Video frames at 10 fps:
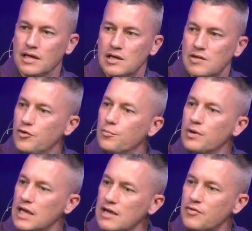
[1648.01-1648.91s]
If you
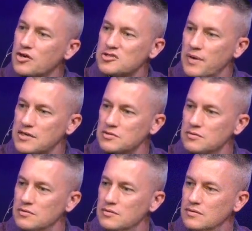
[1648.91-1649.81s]
believe they're special,
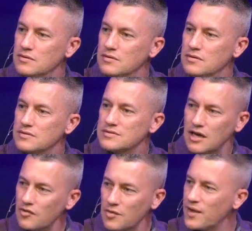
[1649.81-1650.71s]

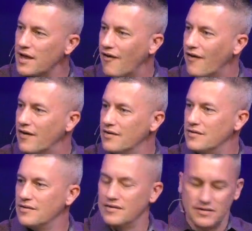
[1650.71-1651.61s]
tell them they are.
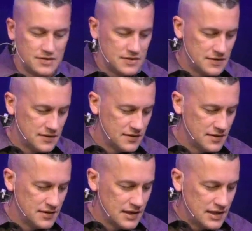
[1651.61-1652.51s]

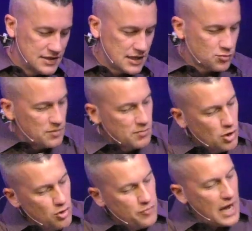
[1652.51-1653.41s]
So as we
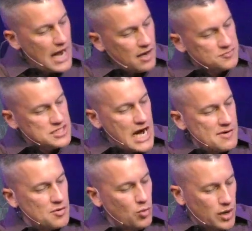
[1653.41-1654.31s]
move out of
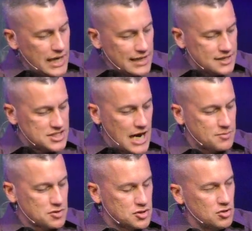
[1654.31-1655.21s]
chapter 1 into
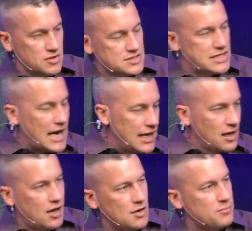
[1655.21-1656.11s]
chapter 2, this
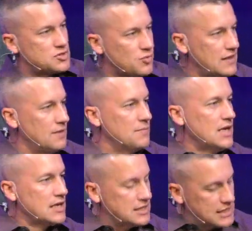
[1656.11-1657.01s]
dialogue between them
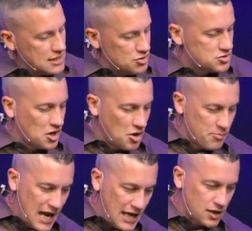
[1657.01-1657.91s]
continues to go
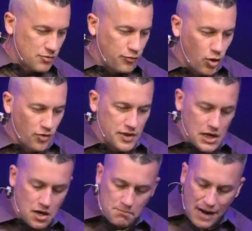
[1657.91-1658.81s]
back and forth, and
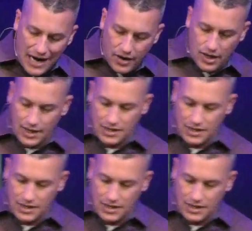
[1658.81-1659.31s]
they're admiring